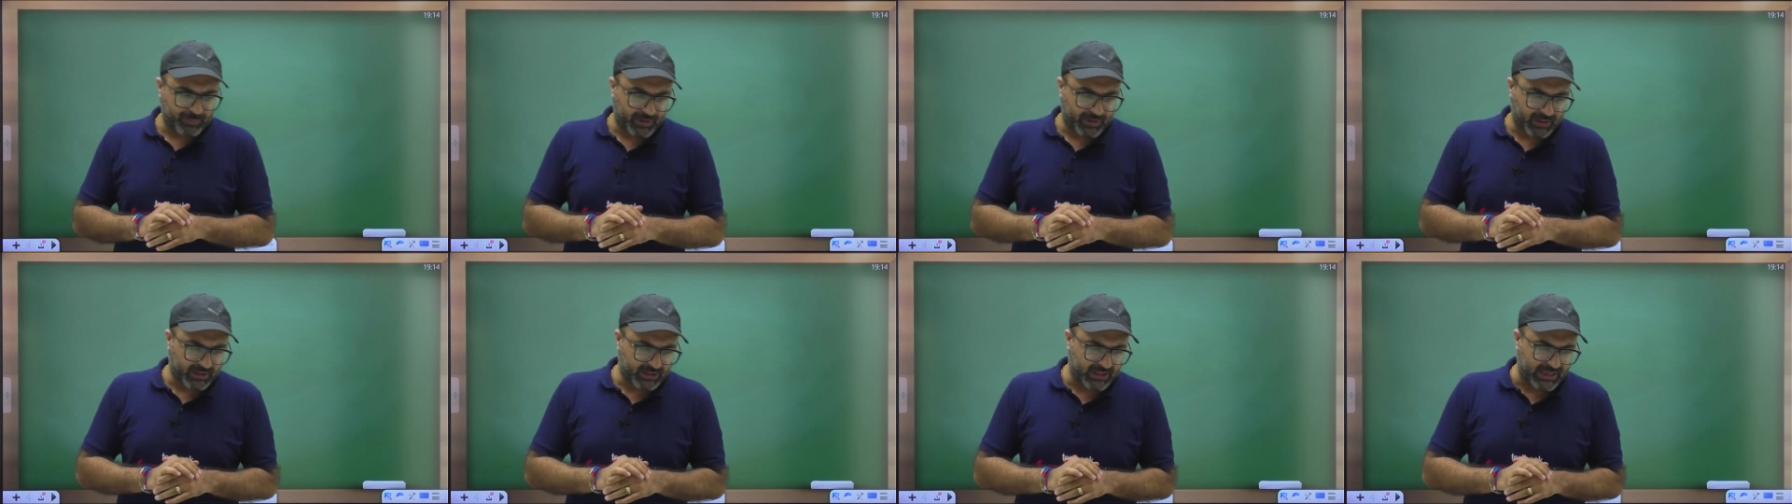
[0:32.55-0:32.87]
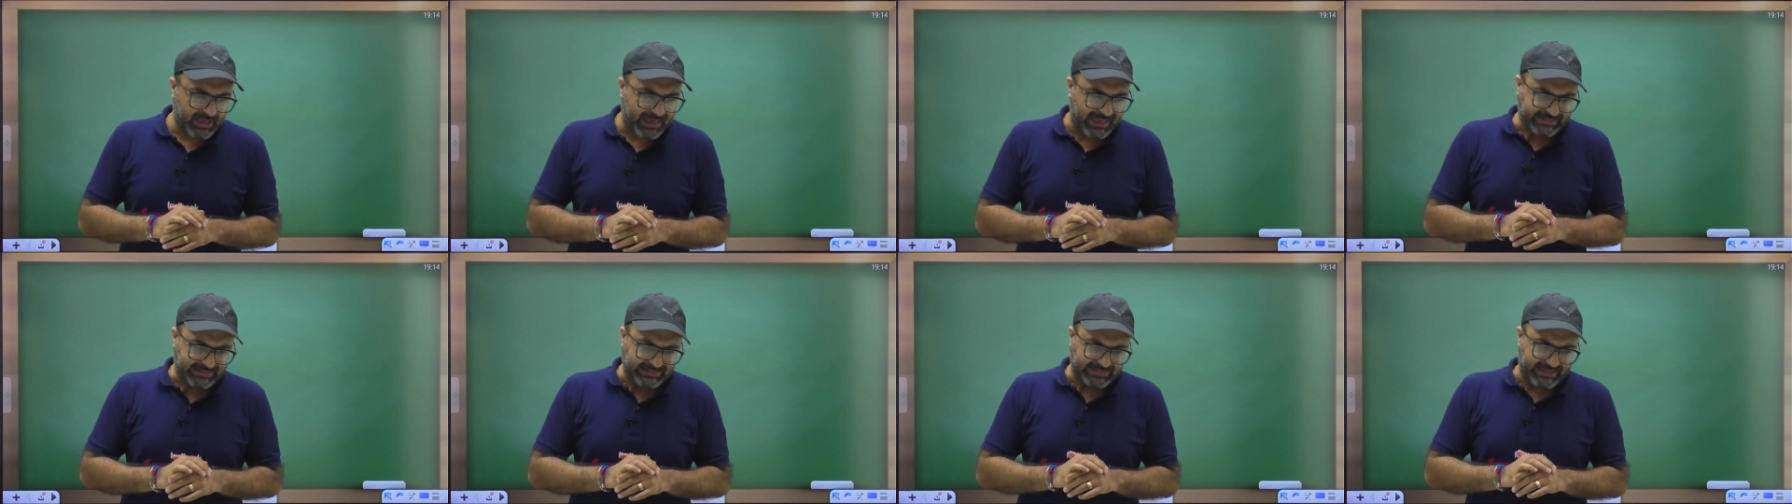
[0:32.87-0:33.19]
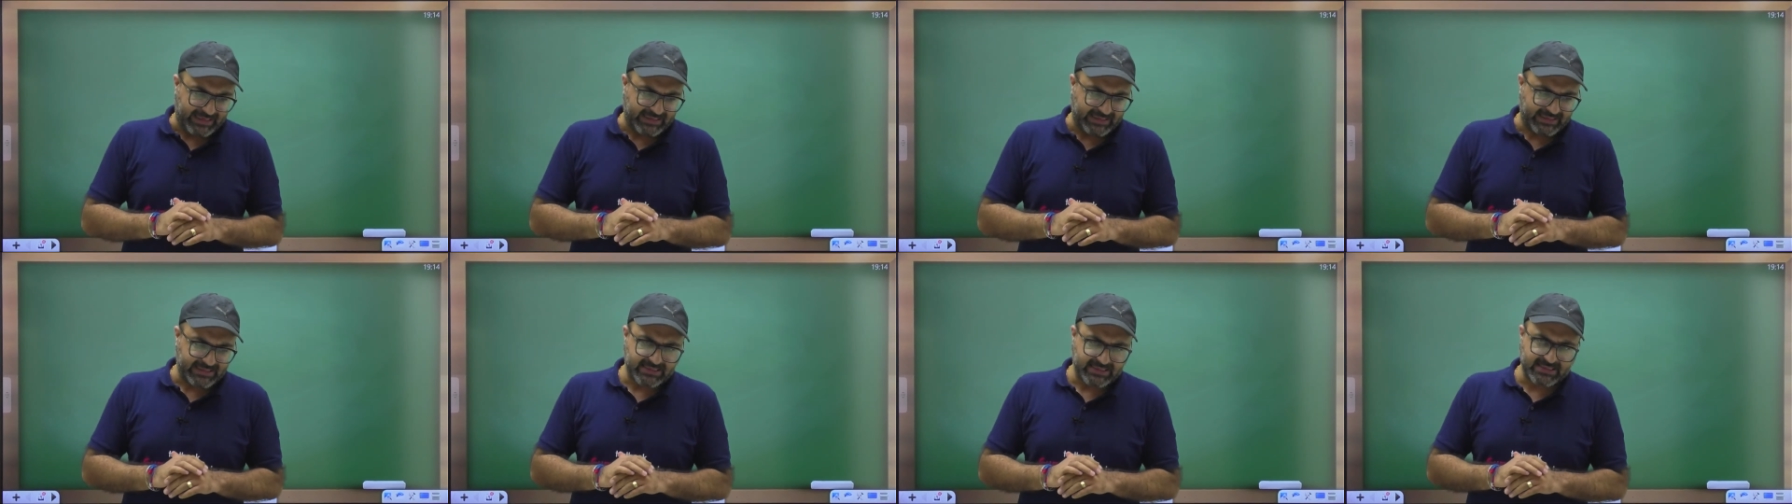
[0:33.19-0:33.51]
and that
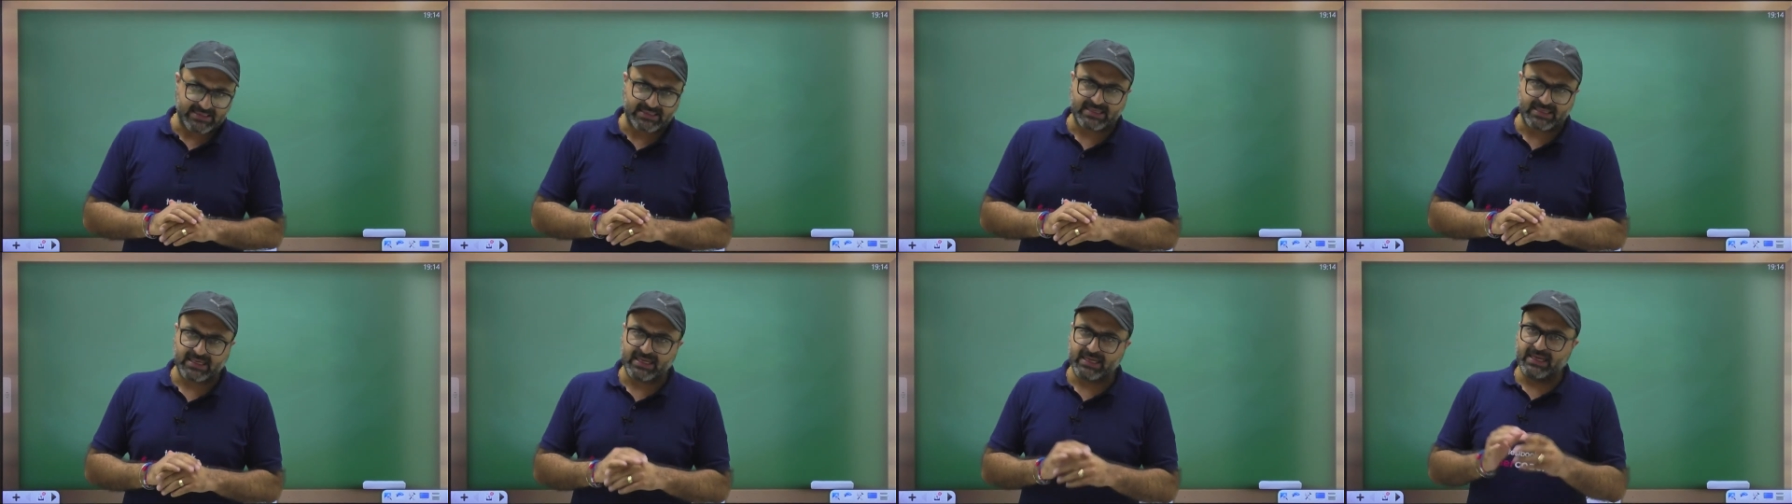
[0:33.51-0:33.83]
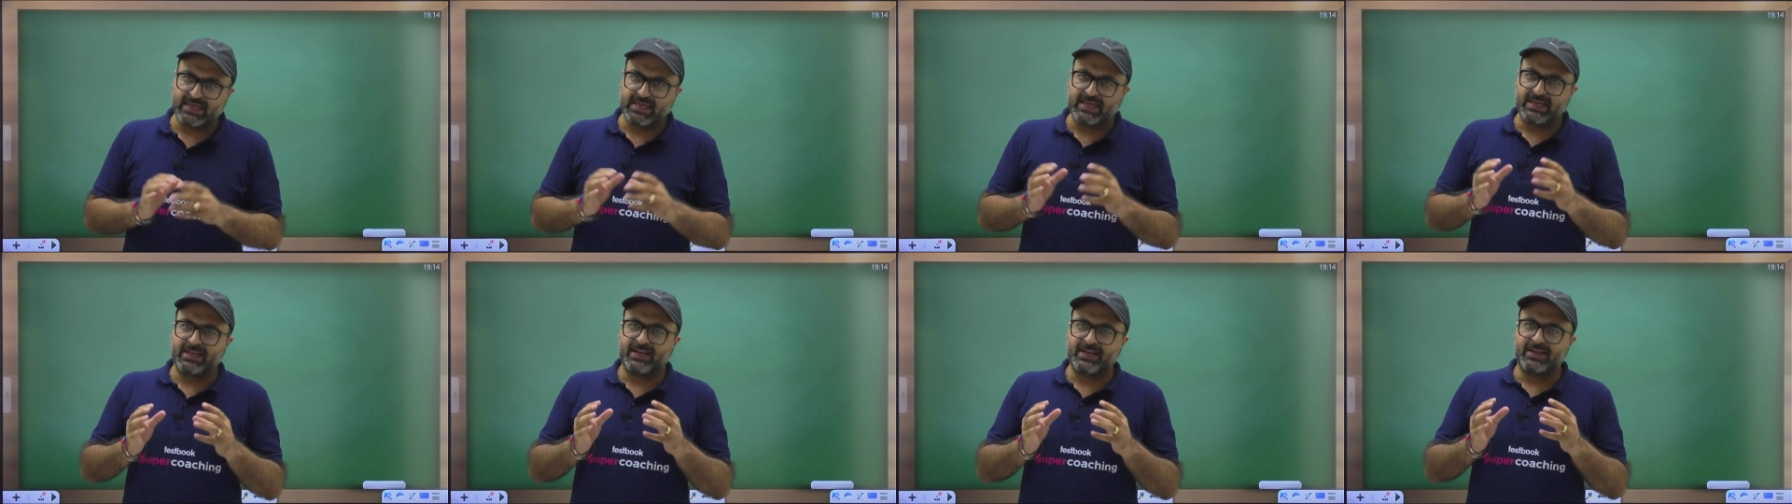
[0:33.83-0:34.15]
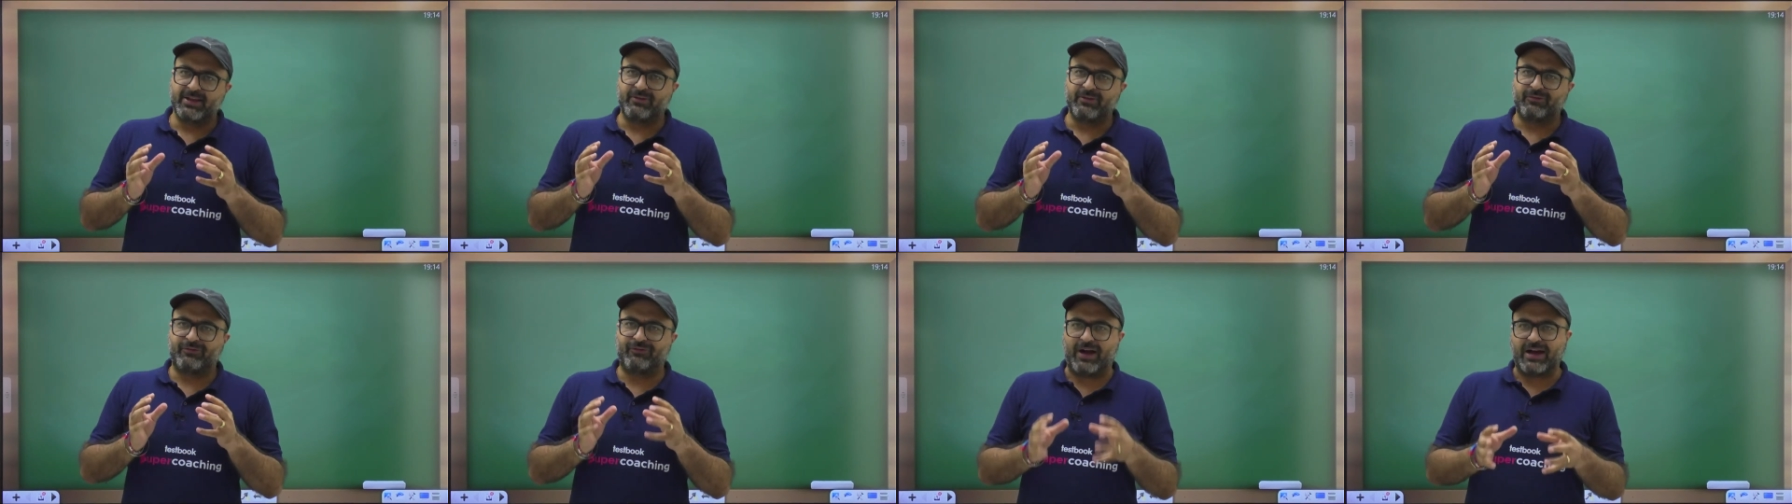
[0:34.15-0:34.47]
is
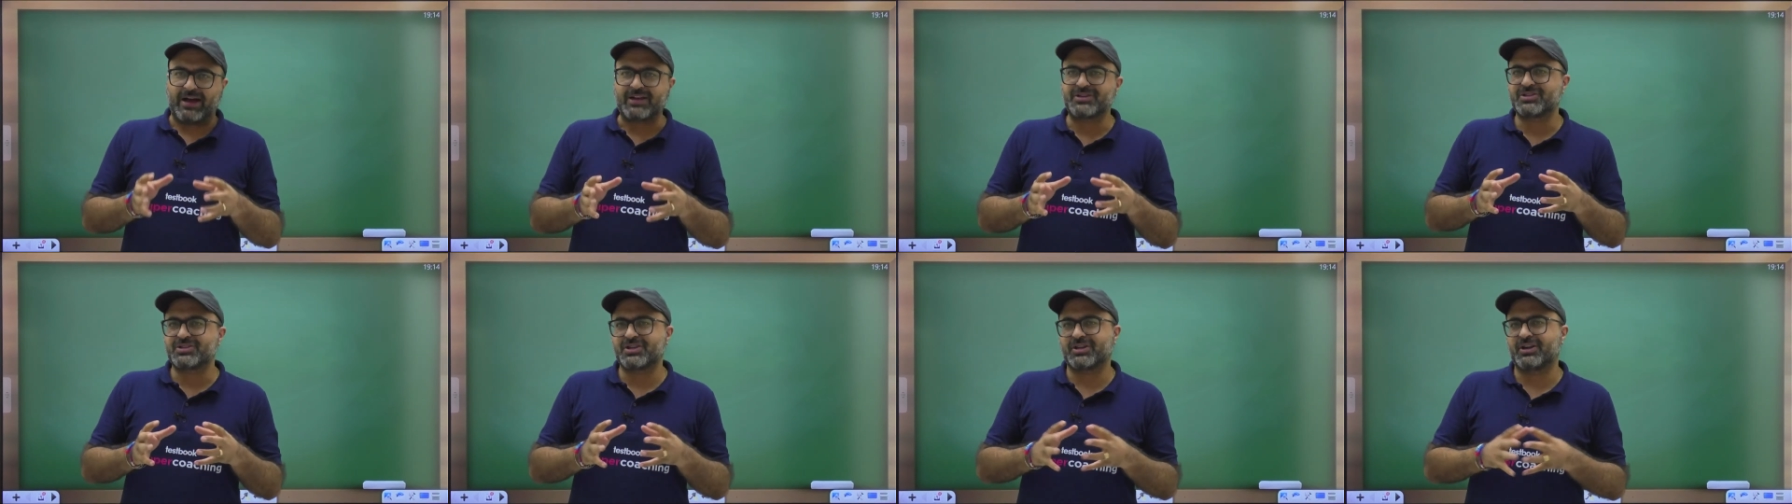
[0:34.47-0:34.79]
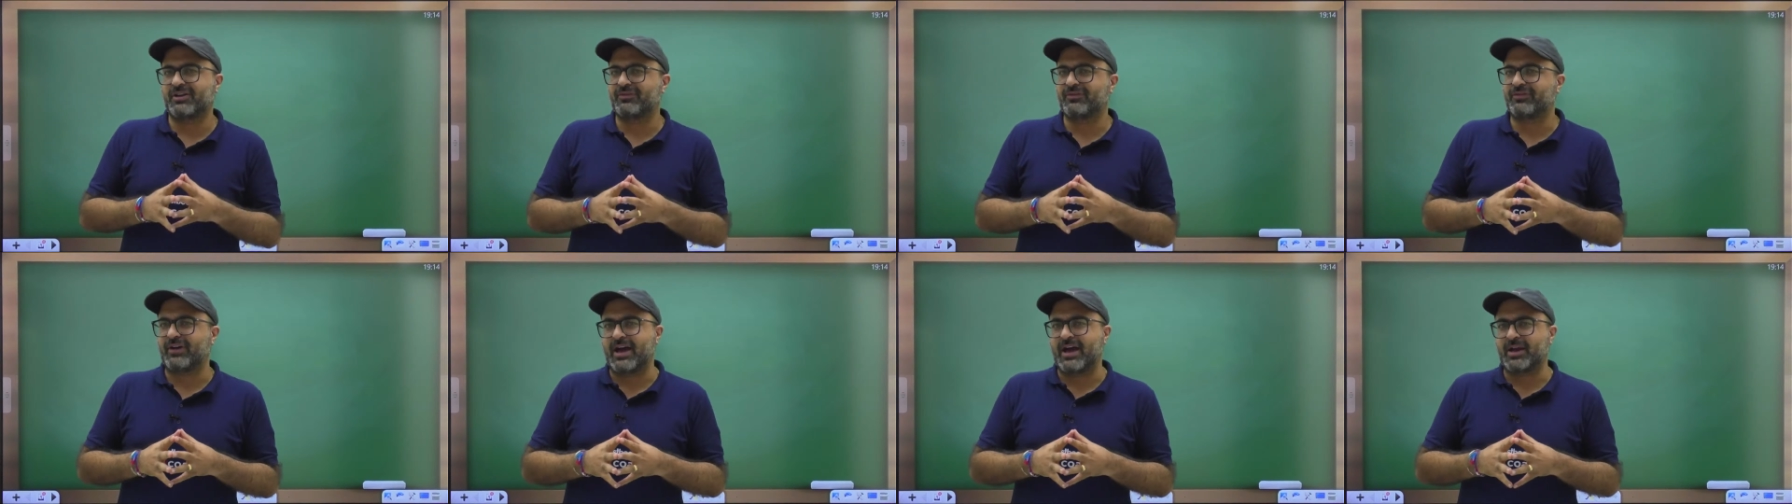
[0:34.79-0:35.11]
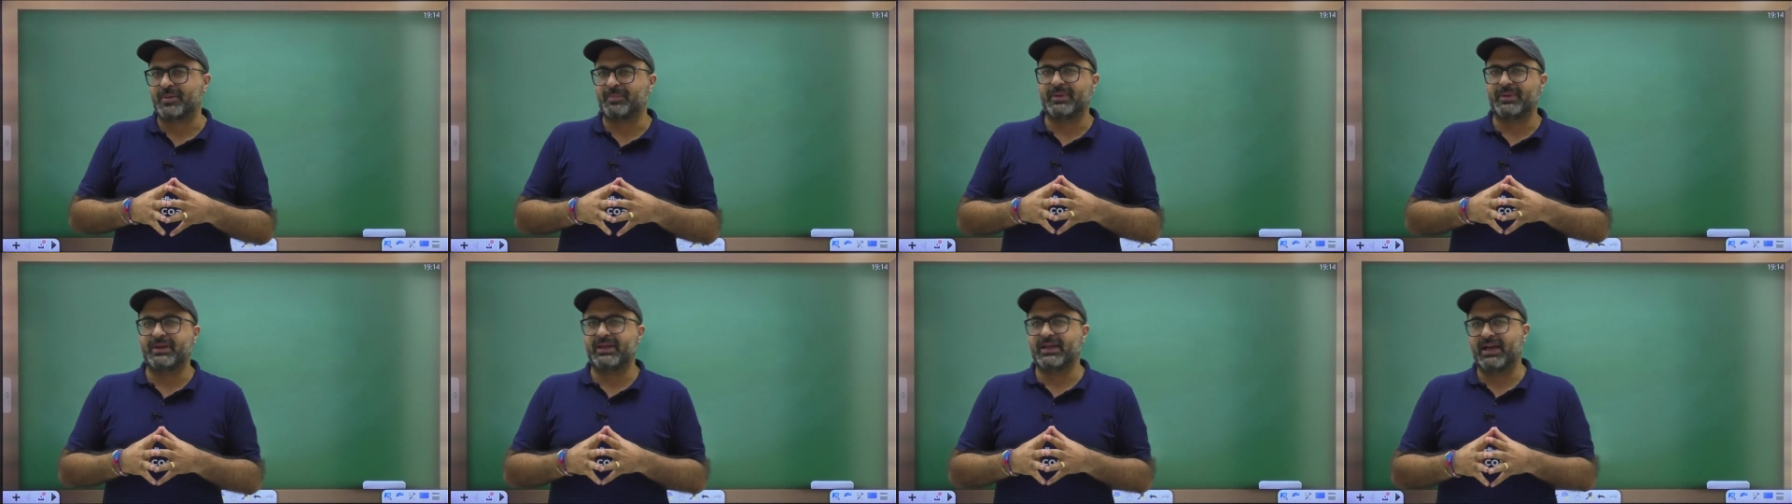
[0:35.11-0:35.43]
function of
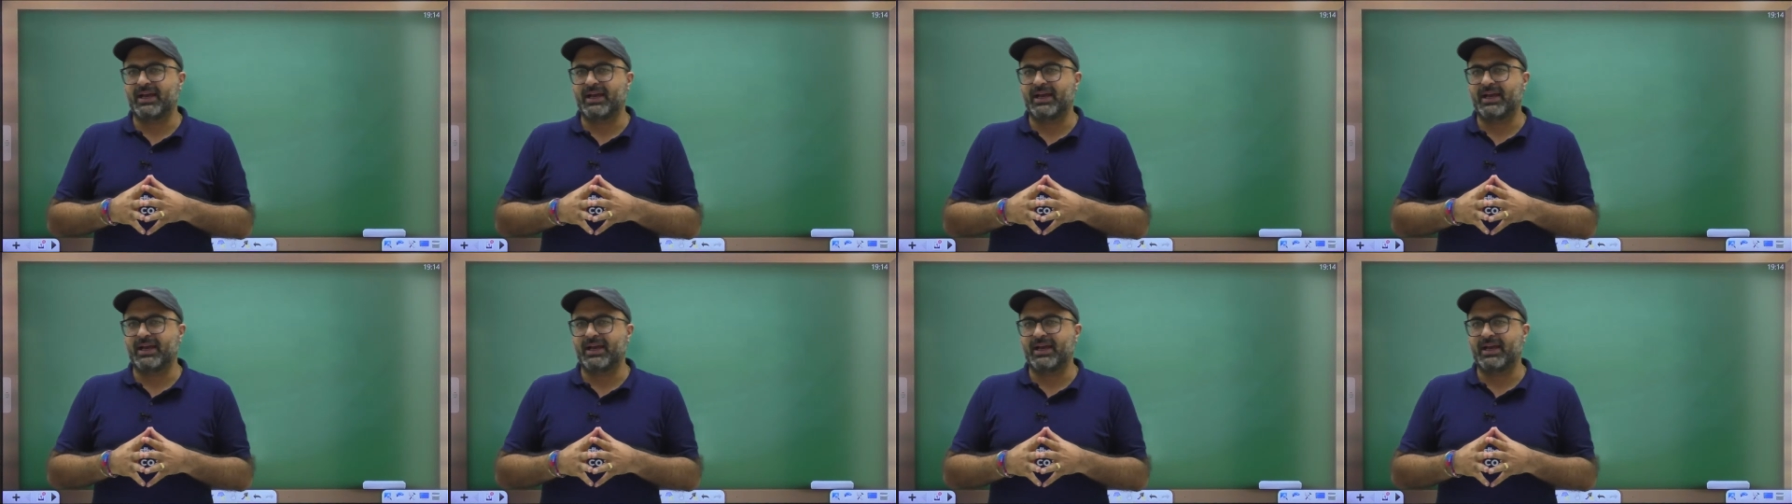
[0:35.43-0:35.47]
RBI.